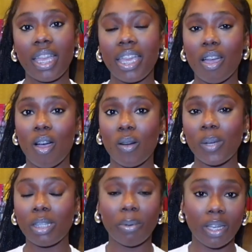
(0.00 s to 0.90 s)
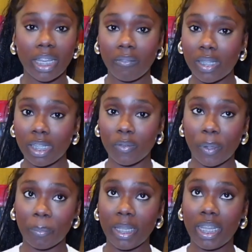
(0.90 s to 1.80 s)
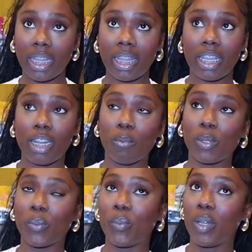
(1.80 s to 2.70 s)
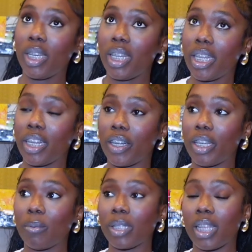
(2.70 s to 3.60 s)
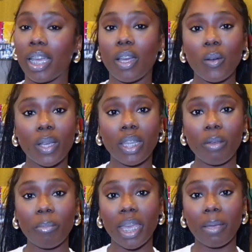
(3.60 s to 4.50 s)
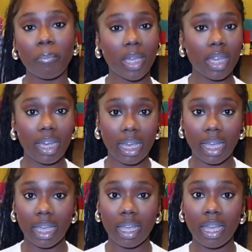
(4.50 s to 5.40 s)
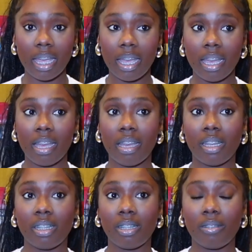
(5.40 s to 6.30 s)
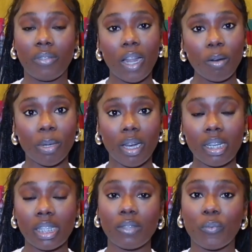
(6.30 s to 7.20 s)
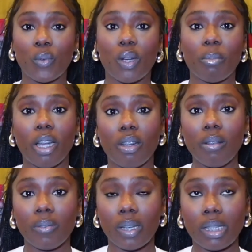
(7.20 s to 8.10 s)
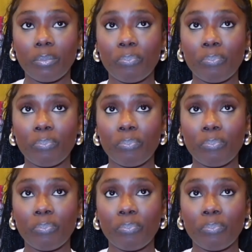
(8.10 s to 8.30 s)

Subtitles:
He always bought canvases for me, and then it was one year he was like, oh, can you make me a flower box for my girlfriend?